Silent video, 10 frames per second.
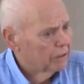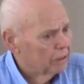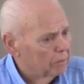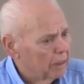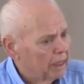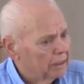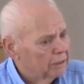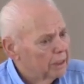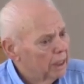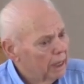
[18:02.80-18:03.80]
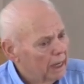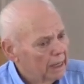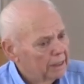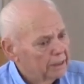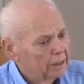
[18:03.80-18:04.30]
Him and
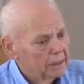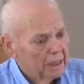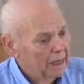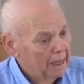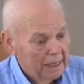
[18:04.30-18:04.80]
and uh,